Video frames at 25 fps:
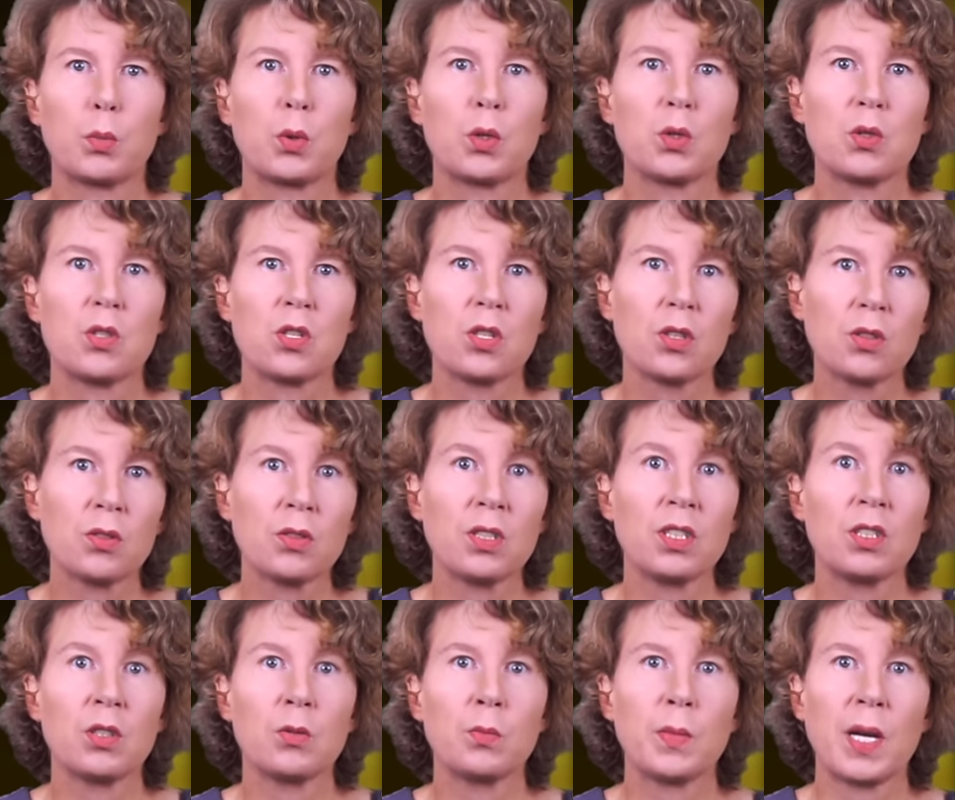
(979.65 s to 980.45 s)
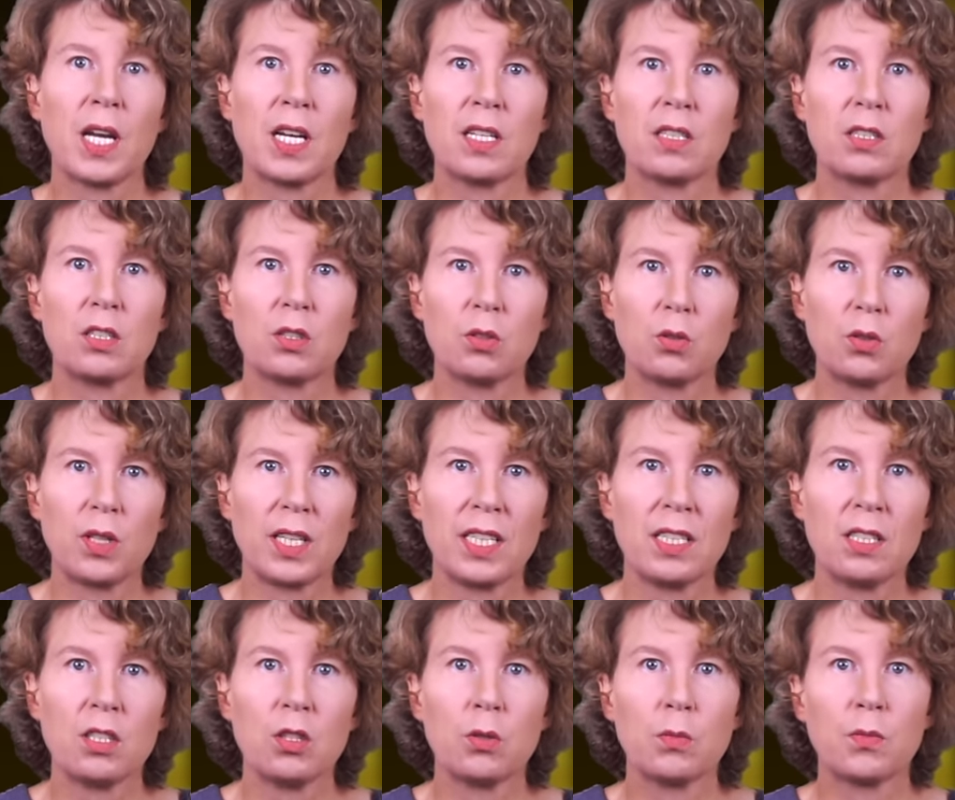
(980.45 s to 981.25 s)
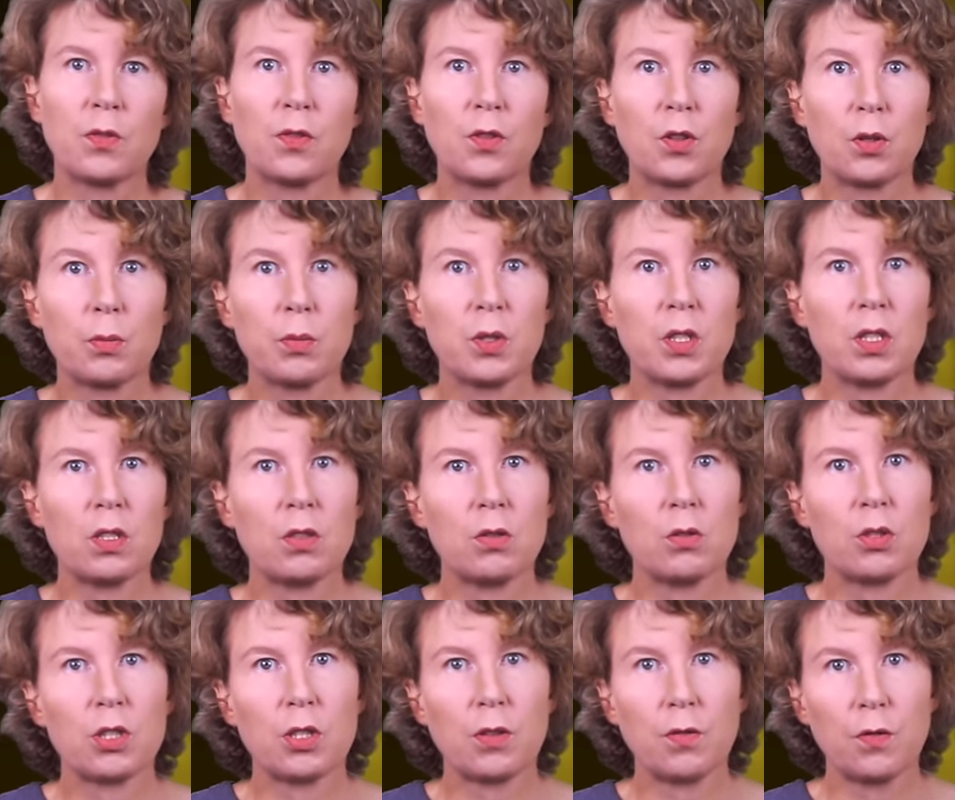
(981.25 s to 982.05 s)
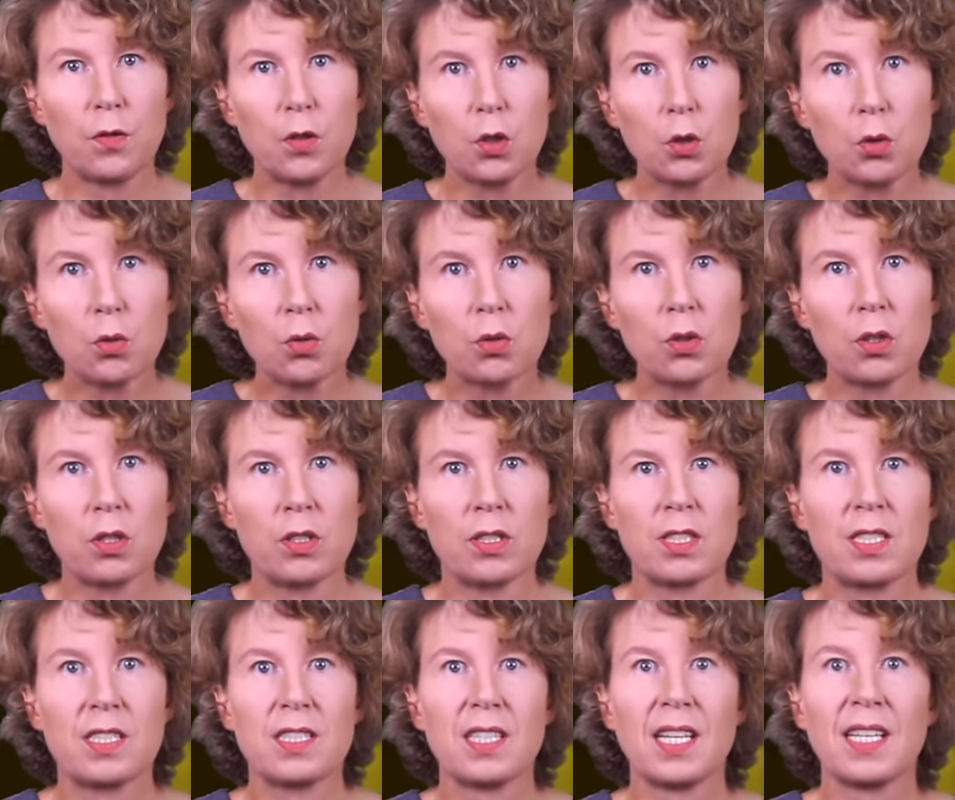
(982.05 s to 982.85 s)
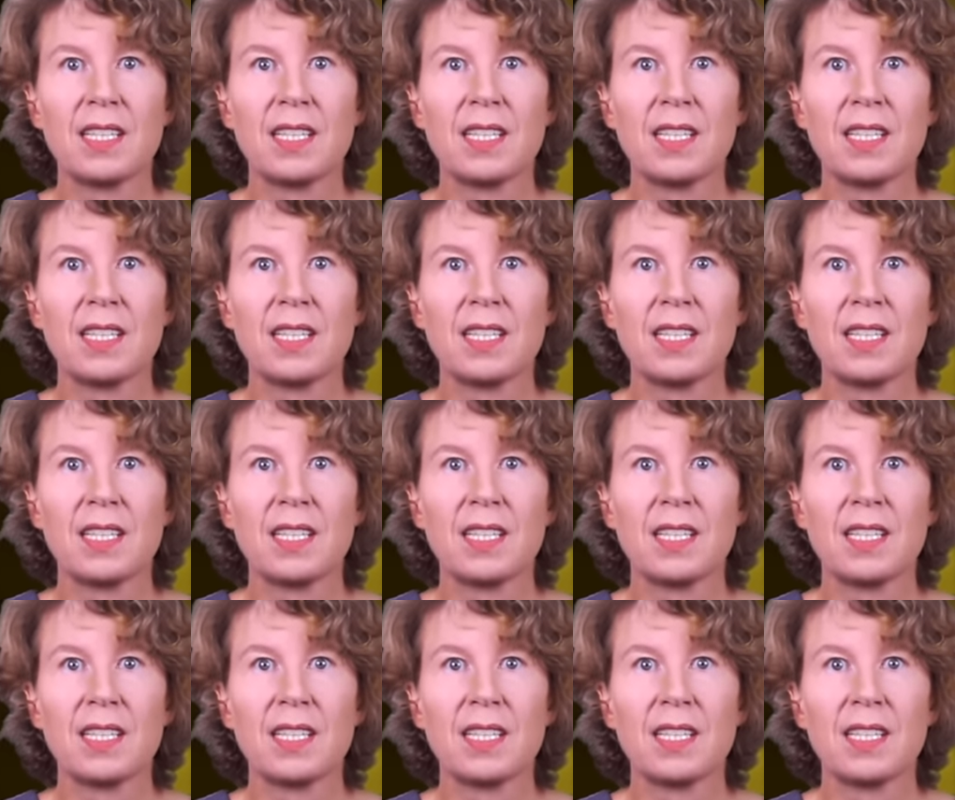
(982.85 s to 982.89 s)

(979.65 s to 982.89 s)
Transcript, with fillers: plutonium and uranium from the used fuel rods